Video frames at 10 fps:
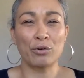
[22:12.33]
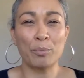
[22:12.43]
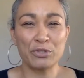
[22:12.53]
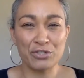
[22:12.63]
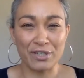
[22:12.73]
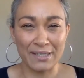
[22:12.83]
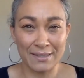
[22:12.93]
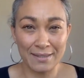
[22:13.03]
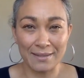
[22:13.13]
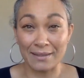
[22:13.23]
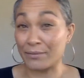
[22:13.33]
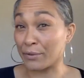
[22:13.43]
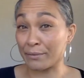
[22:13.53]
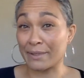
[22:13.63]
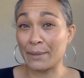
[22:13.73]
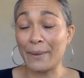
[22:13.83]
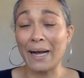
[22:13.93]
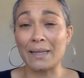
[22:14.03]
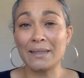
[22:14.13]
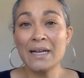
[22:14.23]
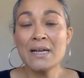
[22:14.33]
your opportunities to deliver it really well.